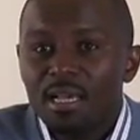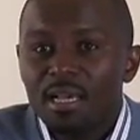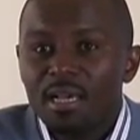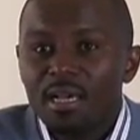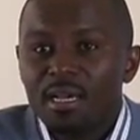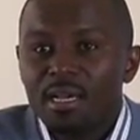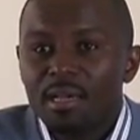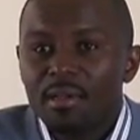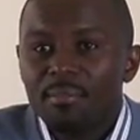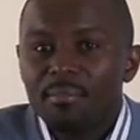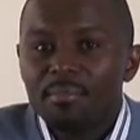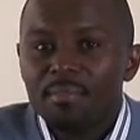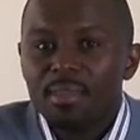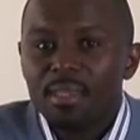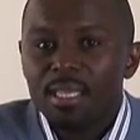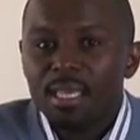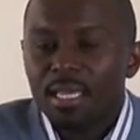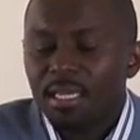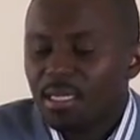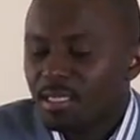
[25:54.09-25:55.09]

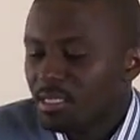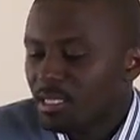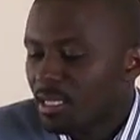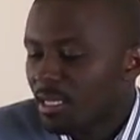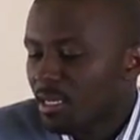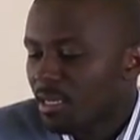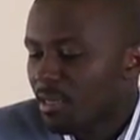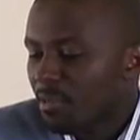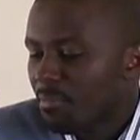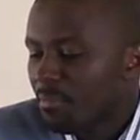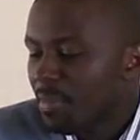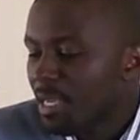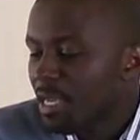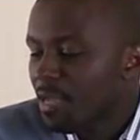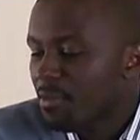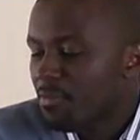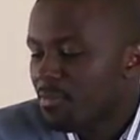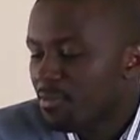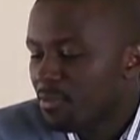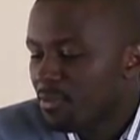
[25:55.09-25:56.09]
and
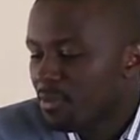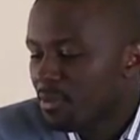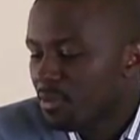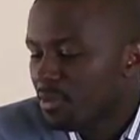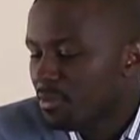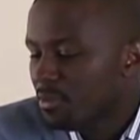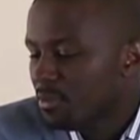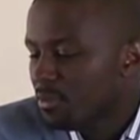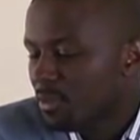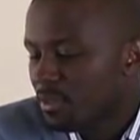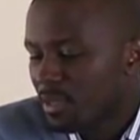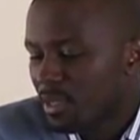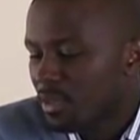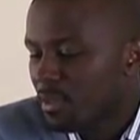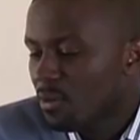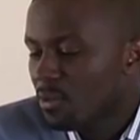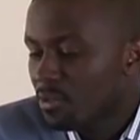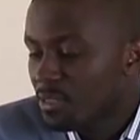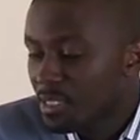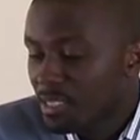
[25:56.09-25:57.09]
meaningful
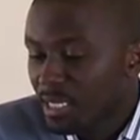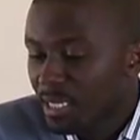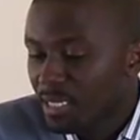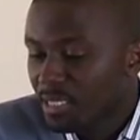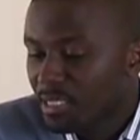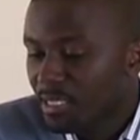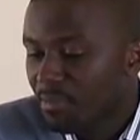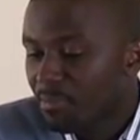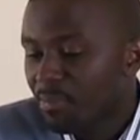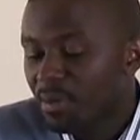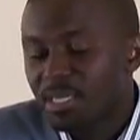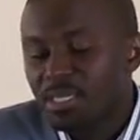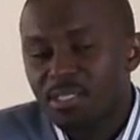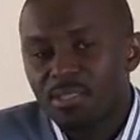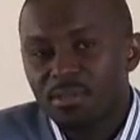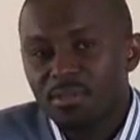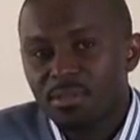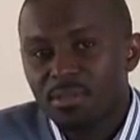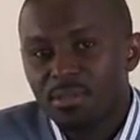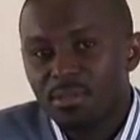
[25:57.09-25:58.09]
consent and
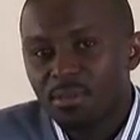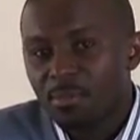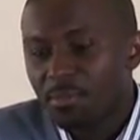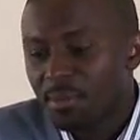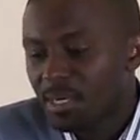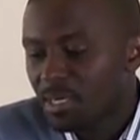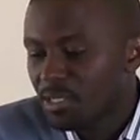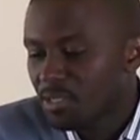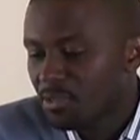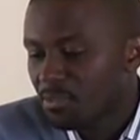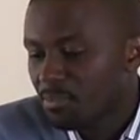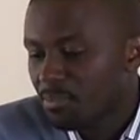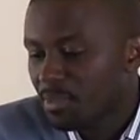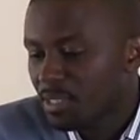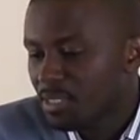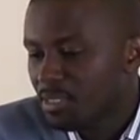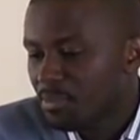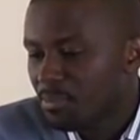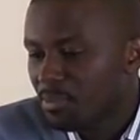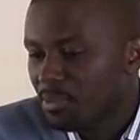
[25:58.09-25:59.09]
practical operation
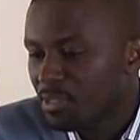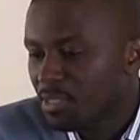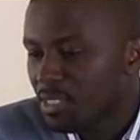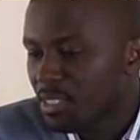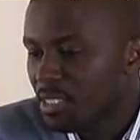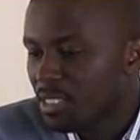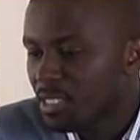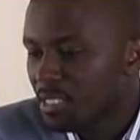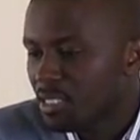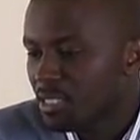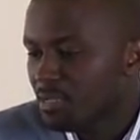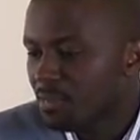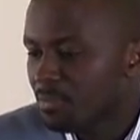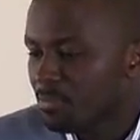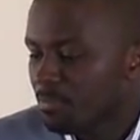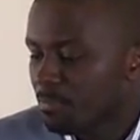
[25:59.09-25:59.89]
procedures.